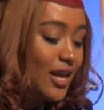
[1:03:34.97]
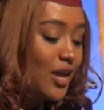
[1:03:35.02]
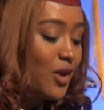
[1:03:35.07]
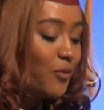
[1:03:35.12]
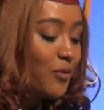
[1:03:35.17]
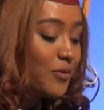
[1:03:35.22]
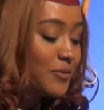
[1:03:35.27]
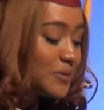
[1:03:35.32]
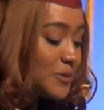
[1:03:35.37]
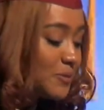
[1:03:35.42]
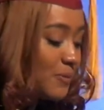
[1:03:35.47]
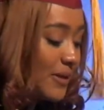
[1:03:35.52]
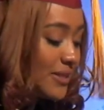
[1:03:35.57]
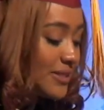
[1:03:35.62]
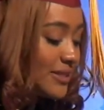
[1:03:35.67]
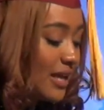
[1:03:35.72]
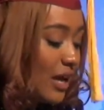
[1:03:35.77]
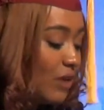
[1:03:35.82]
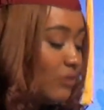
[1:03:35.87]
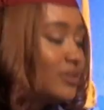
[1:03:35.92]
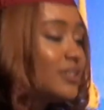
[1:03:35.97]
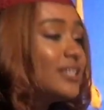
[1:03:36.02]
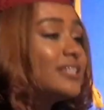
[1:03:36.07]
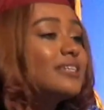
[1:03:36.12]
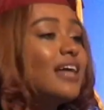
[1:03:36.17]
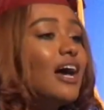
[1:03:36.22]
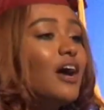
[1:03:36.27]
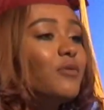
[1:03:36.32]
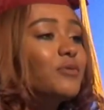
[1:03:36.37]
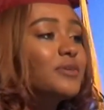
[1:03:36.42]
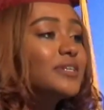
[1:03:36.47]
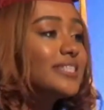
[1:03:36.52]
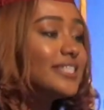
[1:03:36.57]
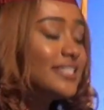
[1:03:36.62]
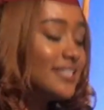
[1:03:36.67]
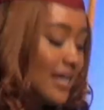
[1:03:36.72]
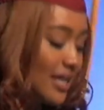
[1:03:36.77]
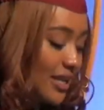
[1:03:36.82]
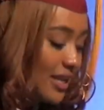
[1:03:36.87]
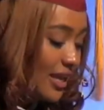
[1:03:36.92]
We've spent countless hours
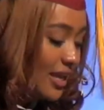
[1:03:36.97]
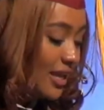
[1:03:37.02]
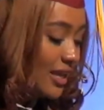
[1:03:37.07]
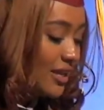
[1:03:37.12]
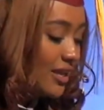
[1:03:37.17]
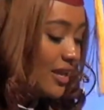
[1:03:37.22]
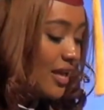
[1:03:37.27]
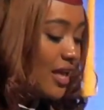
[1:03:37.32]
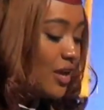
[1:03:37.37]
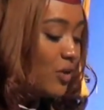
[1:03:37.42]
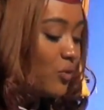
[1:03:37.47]
studying,